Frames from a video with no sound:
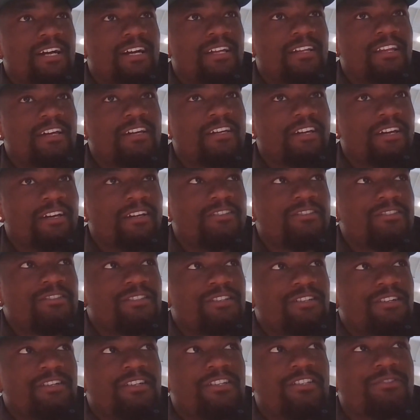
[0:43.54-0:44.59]
I like Ed
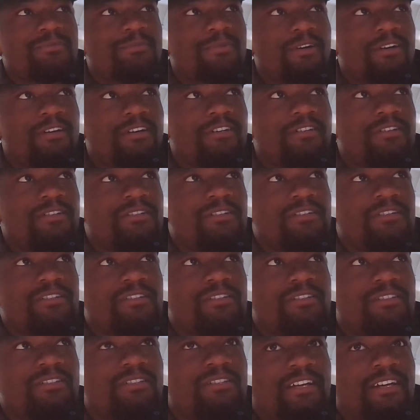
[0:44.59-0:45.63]
Sheeran. He's probably
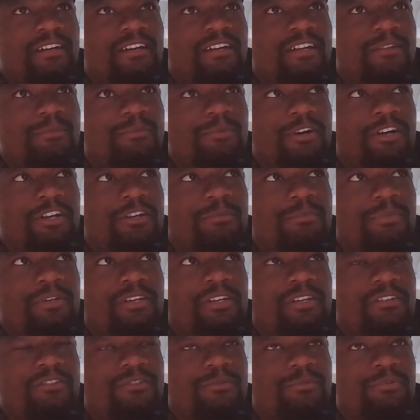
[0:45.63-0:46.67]
that'd probably
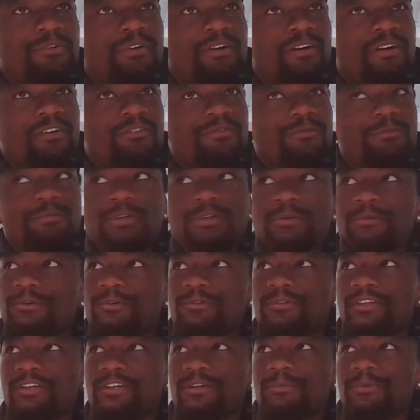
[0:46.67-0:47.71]
be a surprise for people.
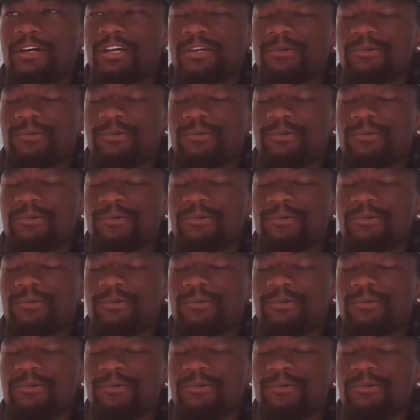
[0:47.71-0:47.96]
They probably